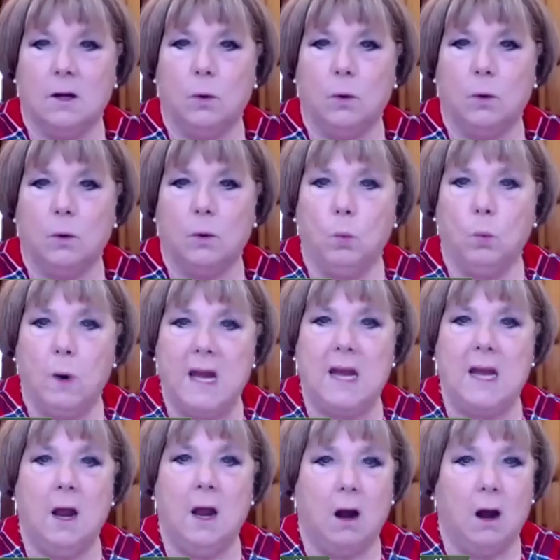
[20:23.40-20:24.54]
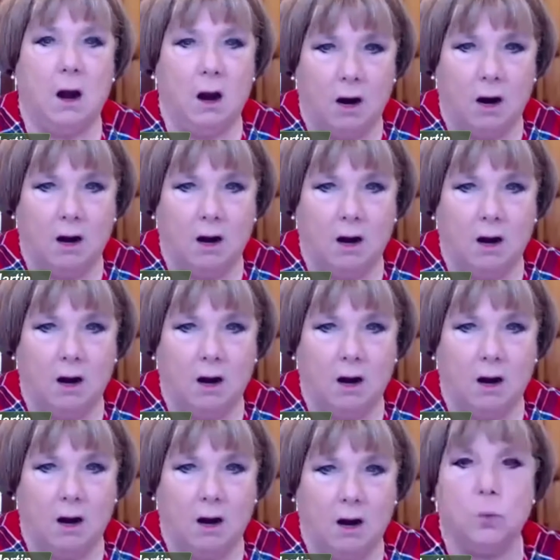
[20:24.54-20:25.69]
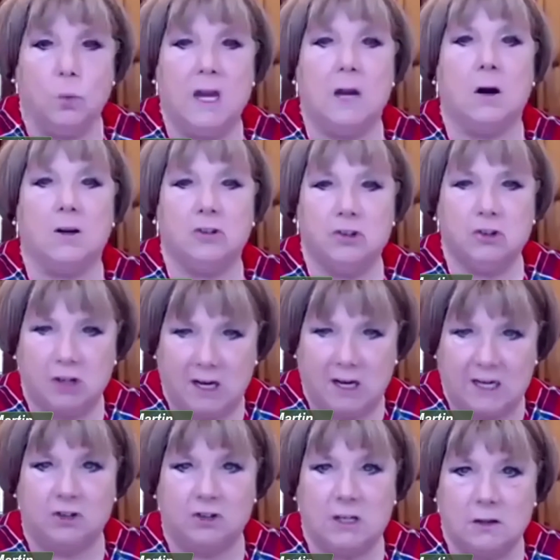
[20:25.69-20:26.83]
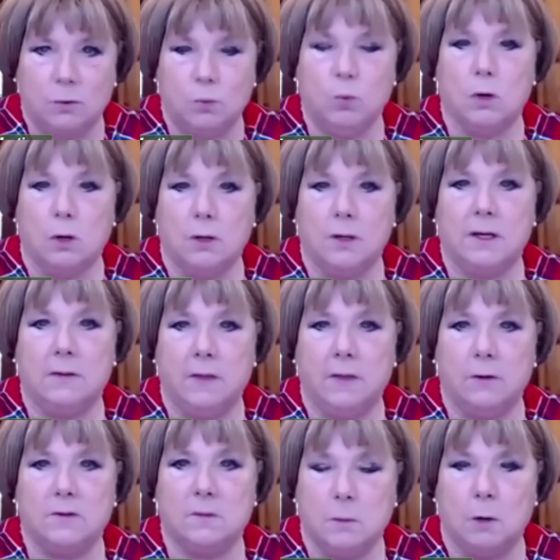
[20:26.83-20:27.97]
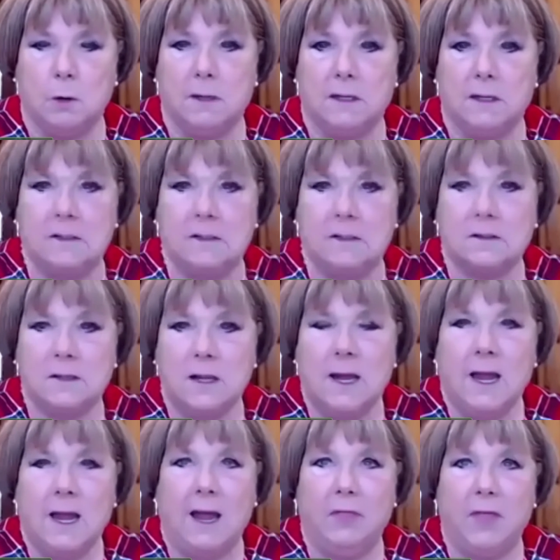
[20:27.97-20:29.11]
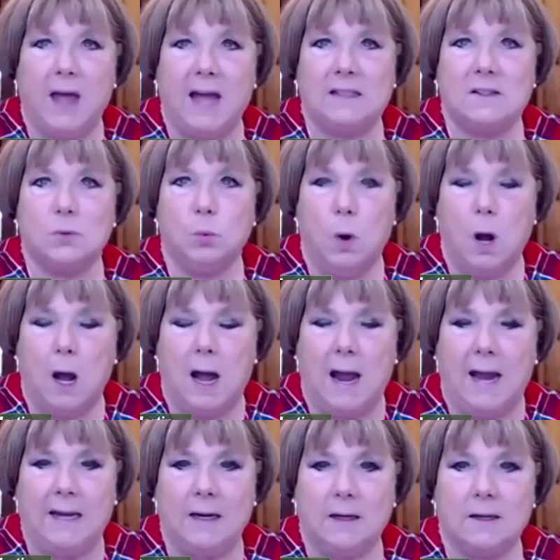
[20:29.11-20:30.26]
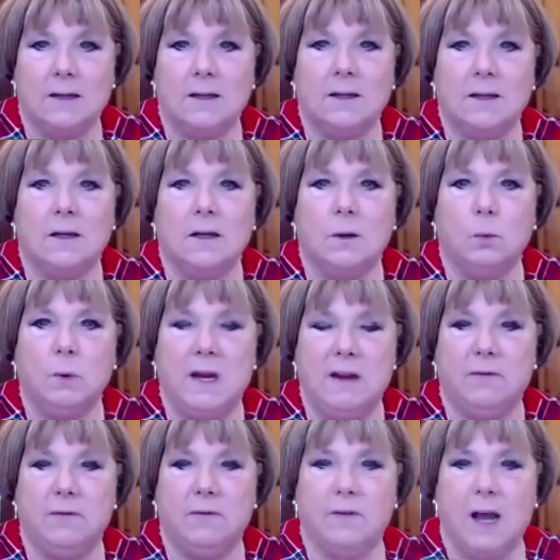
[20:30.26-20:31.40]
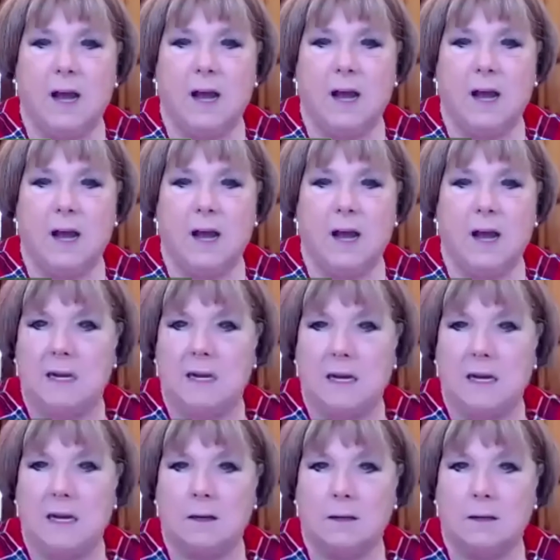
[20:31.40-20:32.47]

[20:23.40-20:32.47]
we are giving, we are changing the world in those moments. And that's why we've got to be,